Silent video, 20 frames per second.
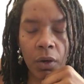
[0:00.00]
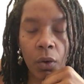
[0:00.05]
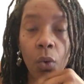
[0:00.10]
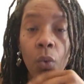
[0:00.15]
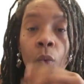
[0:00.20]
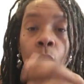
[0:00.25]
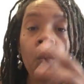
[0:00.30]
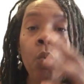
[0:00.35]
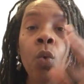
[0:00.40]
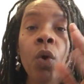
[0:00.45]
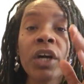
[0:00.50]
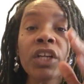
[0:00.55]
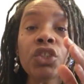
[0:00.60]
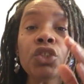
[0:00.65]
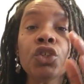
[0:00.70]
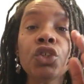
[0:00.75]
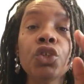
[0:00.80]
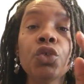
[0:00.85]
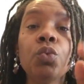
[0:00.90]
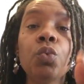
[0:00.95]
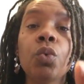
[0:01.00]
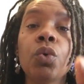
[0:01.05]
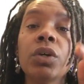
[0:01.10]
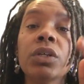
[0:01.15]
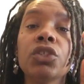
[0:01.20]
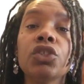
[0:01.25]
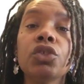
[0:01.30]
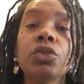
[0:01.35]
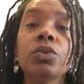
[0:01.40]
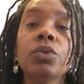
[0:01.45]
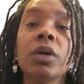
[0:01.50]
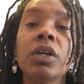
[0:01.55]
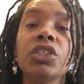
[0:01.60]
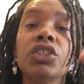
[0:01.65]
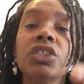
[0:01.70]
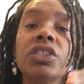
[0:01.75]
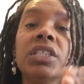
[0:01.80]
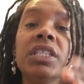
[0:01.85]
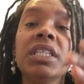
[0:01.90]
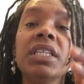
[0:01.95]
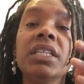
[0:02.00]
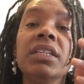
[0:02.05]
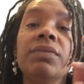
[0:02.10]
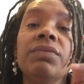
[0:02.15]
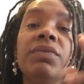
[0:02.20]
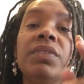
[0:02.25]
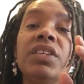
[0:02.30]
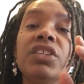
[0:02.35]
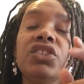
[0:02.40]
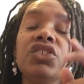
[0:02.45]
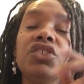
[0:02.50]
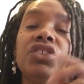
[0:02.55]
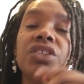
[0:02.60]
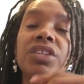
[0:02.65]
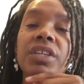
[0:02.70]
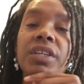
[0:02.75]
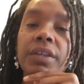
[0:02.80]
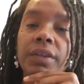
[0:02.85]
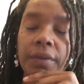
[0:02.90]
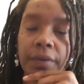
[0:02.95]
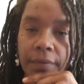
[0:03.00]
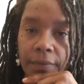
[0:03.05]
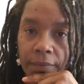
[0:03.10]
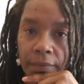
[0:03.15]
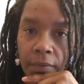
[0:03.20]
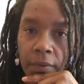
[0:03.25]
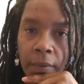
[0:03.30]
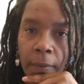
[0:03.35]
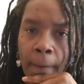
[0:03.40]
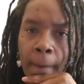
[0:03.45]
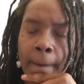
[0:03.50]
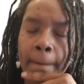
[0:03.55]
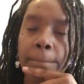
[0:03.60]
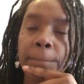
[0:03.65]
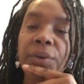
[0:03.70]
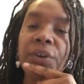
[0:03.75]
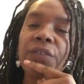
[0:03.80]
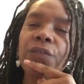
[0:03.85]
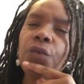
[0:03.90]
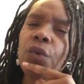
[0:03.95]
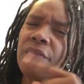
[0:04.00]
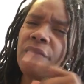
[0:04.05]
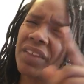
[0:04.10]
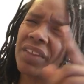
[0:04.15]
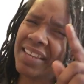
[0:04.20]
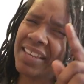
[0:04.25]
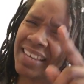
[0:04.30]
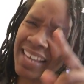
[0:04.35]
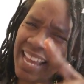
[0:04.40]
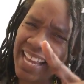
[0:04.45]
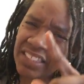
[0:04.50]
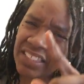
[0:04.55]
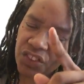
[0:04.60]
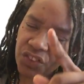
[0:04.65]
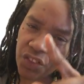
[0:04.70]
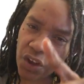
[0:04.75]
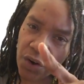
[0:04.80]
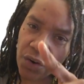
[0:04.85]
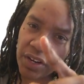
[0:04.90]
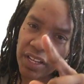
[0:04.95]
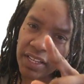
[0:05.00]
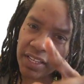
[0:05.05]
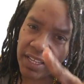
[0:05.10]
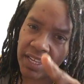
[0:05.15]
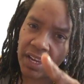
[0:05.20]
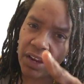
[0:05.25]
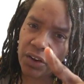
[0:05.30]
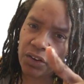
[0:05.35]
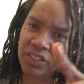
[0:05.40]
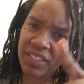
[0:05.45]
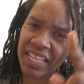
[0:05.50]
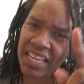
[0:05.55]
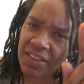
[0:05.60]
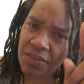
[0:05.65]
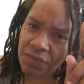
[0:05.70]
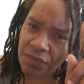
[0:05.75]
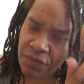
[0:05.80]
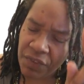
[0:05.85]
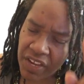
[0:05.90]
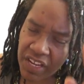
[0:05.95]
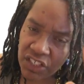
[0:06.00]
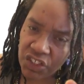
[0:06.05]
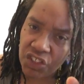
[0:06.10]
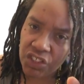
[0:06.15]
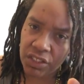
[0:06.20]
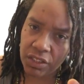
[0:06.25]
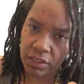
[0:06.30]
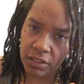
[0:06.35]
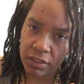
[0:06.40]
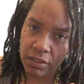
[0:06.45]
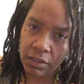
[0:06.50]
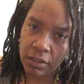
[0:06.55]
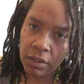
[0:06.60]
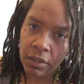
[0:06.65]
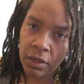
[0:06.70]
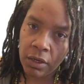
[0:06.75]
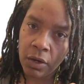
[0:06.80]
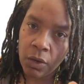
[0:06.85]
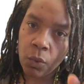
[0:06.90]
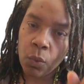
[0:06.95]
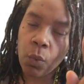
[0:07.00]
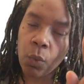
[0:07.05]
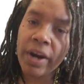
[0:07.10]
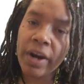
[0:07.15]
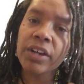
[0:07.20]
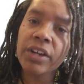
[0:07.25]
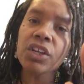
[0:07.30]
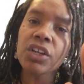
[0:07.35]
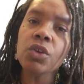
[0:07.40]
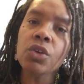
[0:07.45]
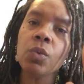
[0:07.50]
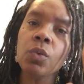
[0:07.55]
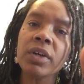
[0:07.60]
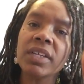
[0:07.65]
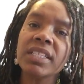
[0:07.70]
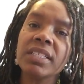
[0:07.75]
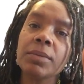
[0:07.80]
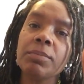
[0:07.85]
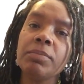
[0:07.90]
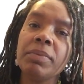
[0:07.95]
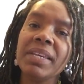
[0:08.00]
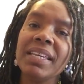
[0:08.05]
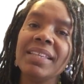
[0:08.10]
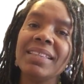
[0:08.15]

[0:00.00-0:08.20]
What do you want to achieve this year? But for the next 30 years, envision, where do you want to be?